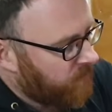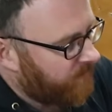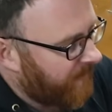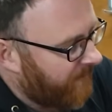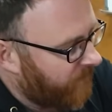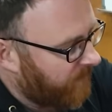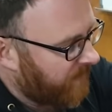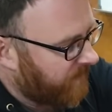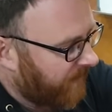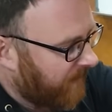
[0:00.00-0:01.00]
I've been having a wee
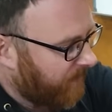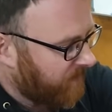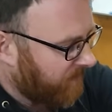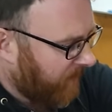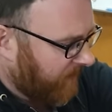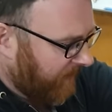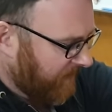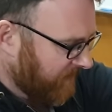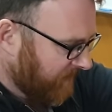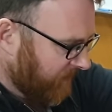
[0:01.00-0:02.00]
think about some other
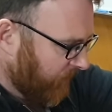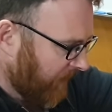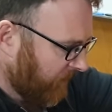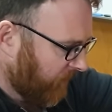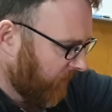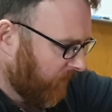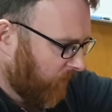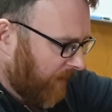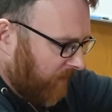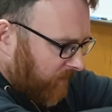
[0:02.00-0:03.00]
things that we can do
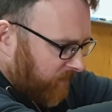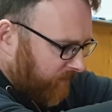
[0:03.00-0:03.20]
while,